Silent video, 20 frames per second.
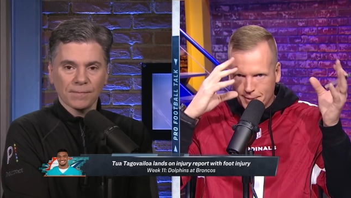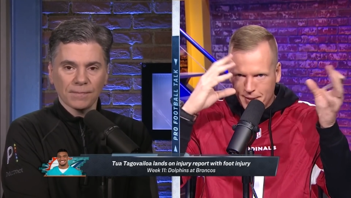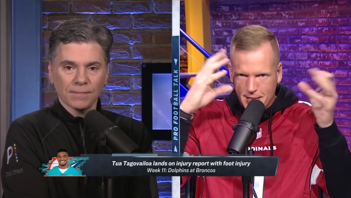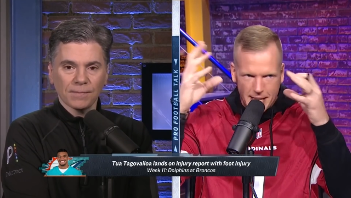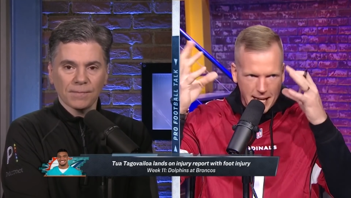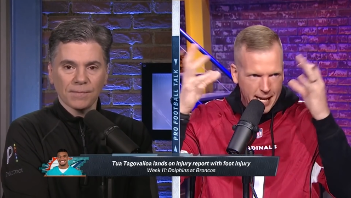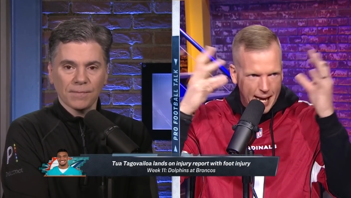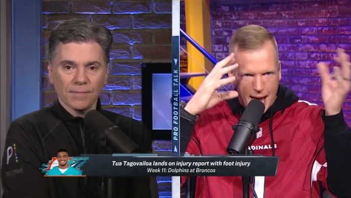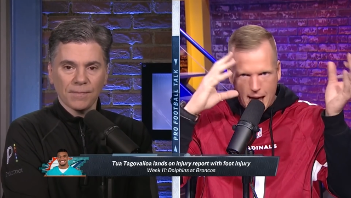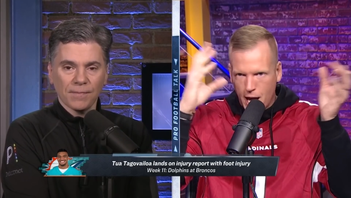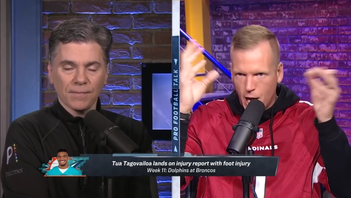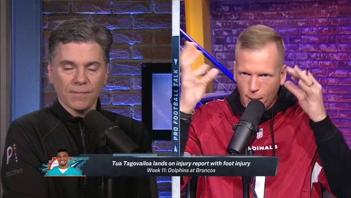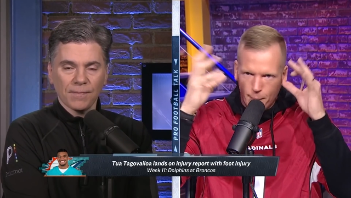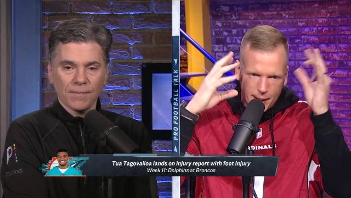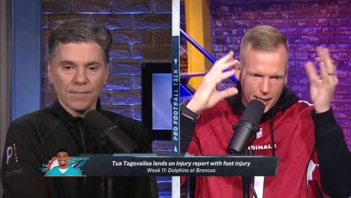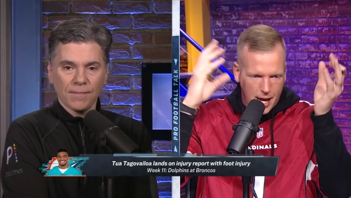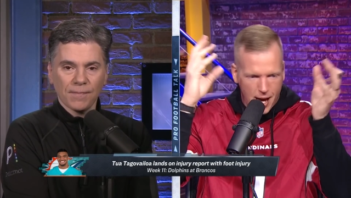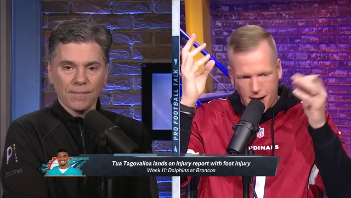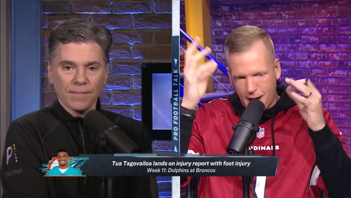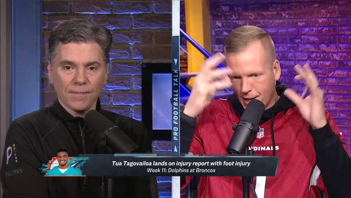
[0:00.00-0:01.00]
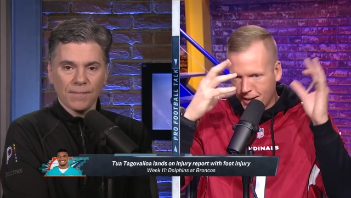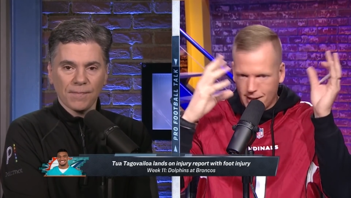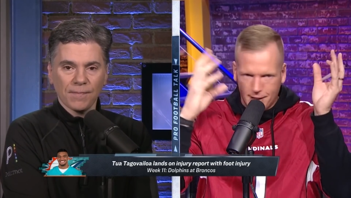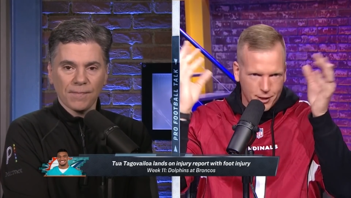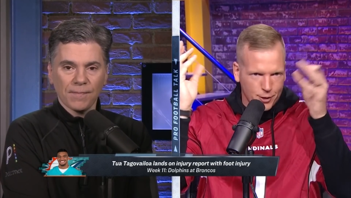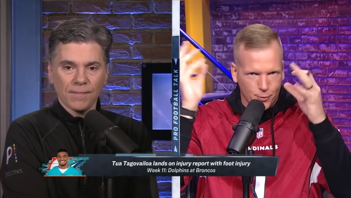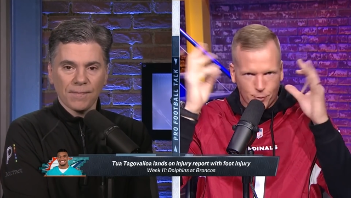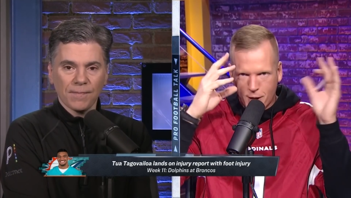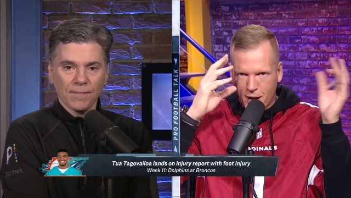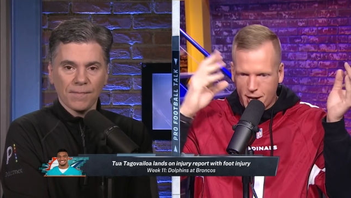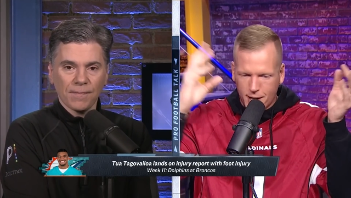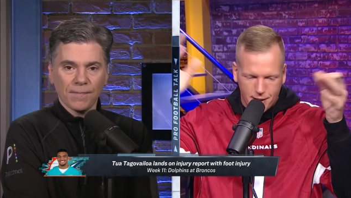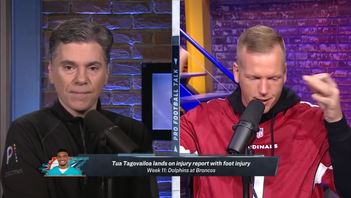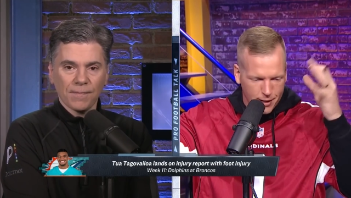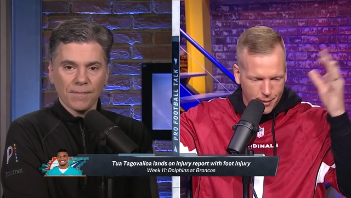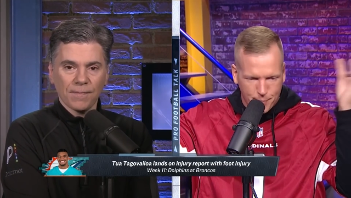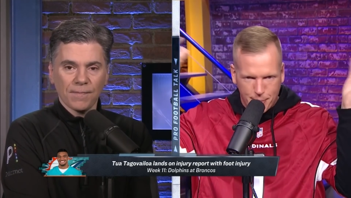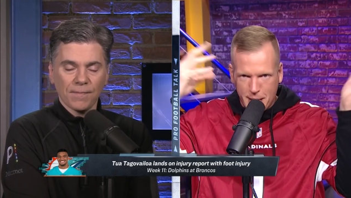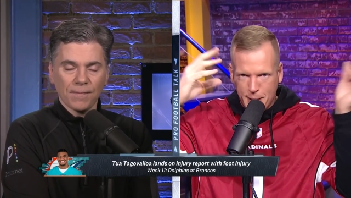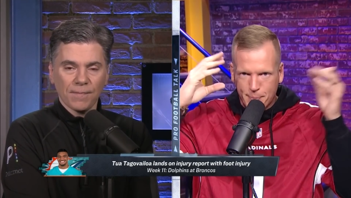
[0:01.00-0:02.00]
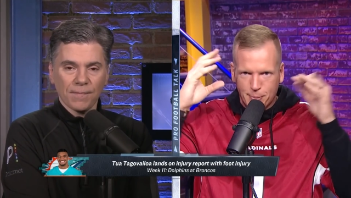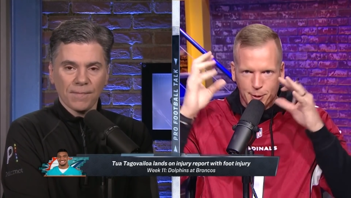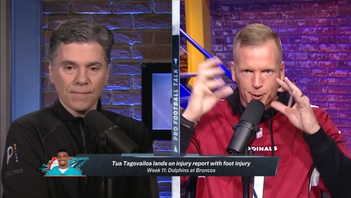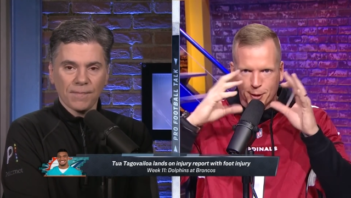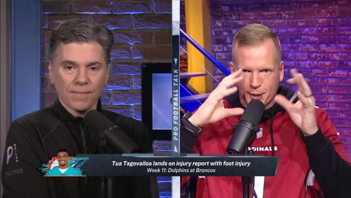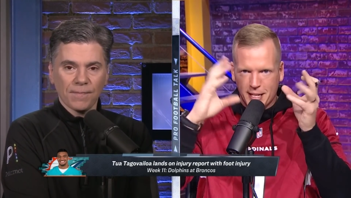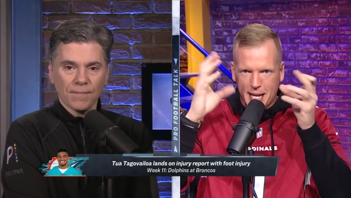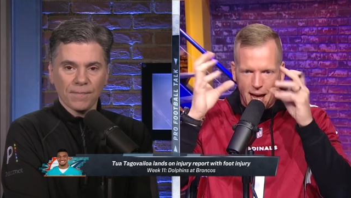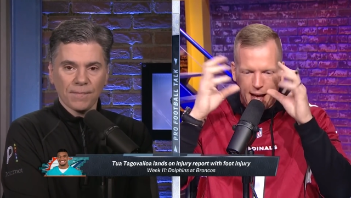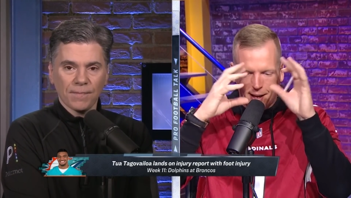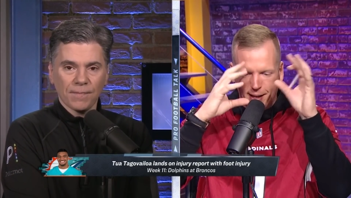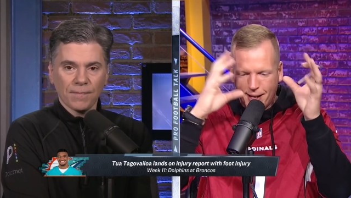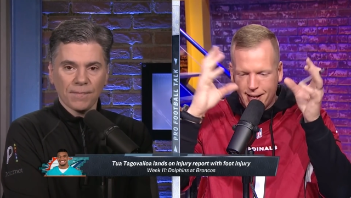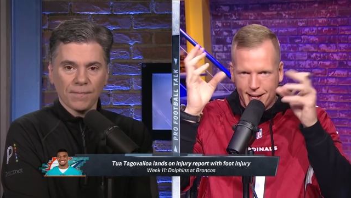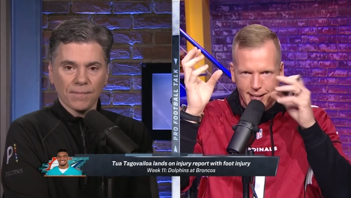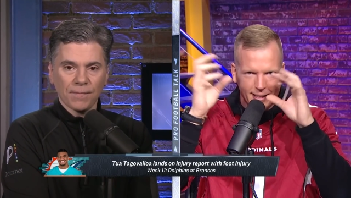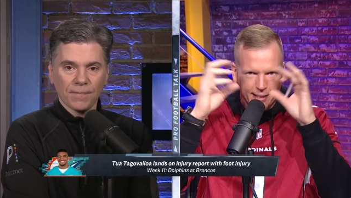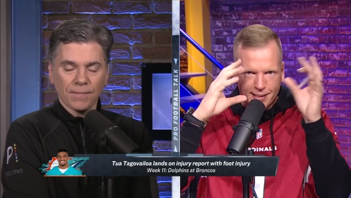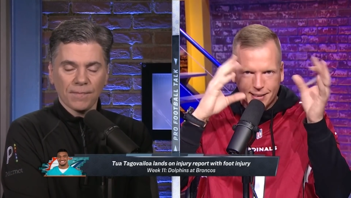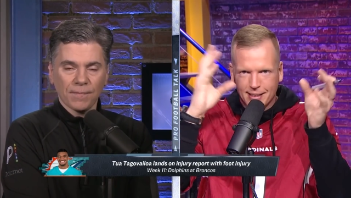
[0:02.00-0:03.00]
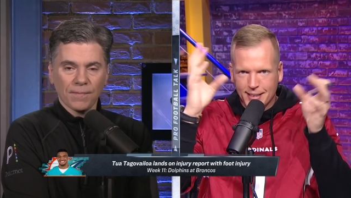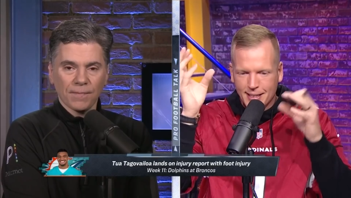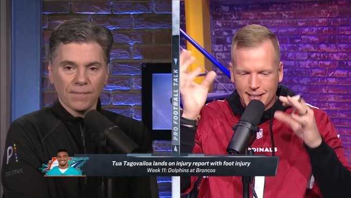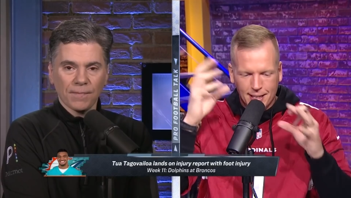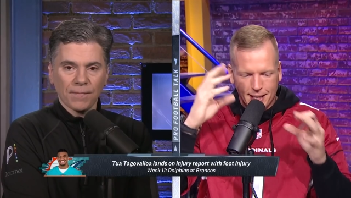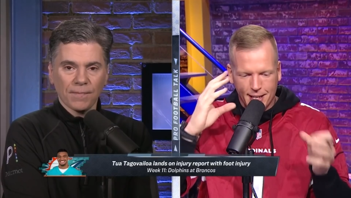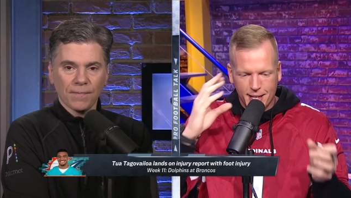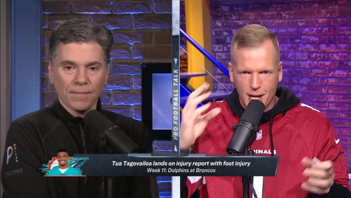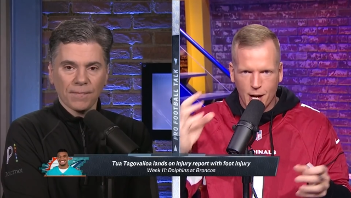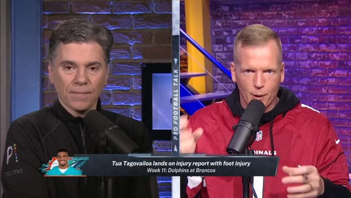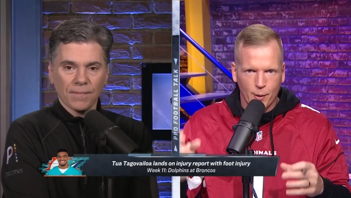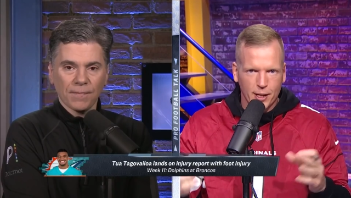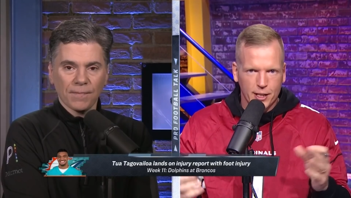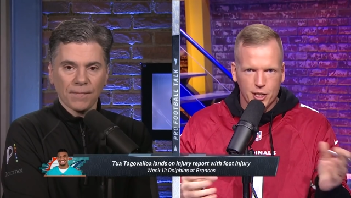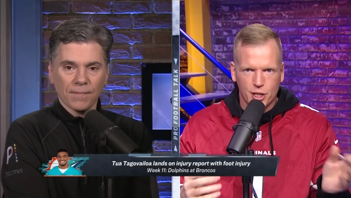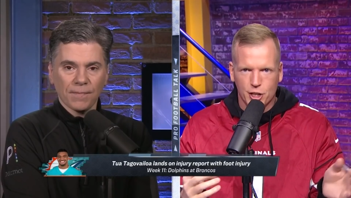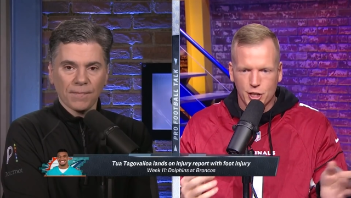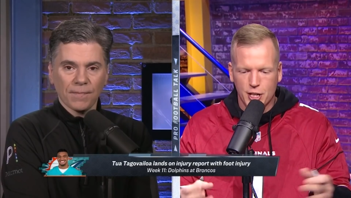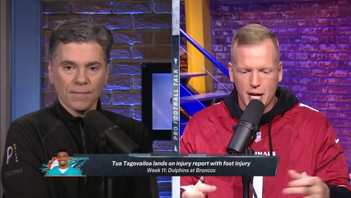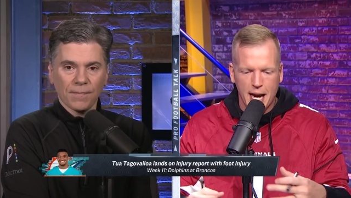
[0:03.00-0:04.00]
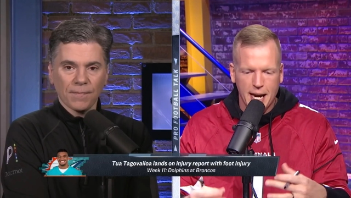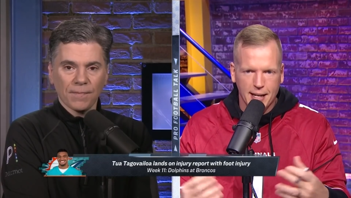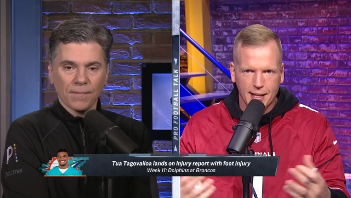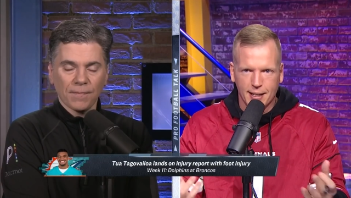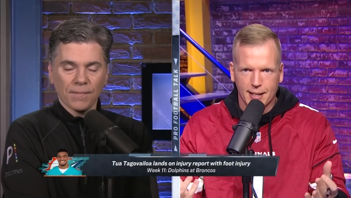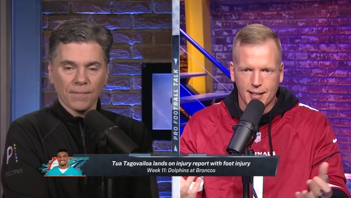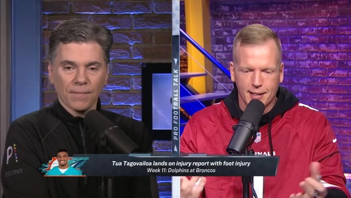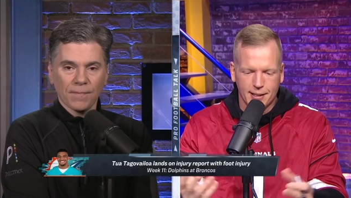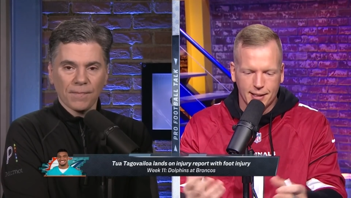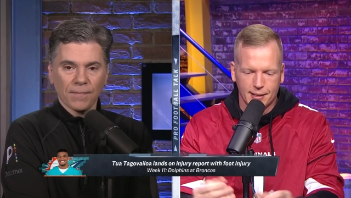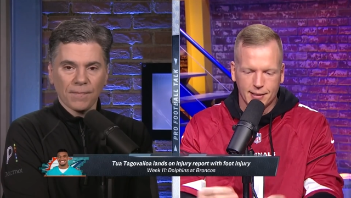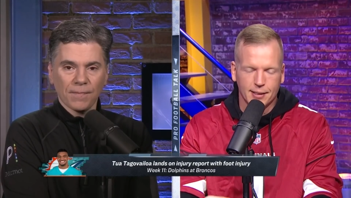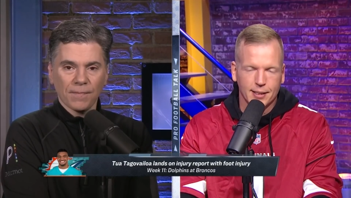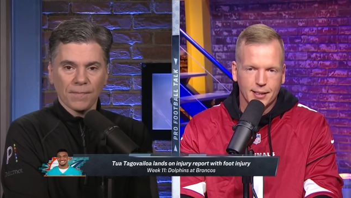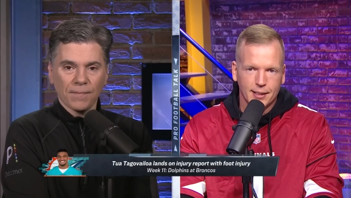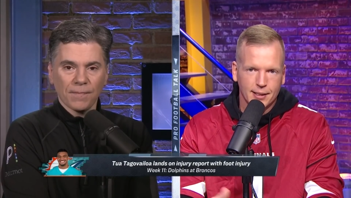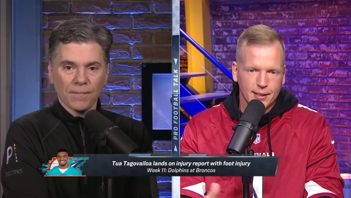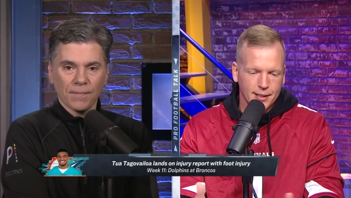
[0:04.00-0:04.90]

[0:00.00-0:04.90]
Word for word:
Speaker 1: I mean, you got a helmet on and it's running and people are yelling and you know it's shaking and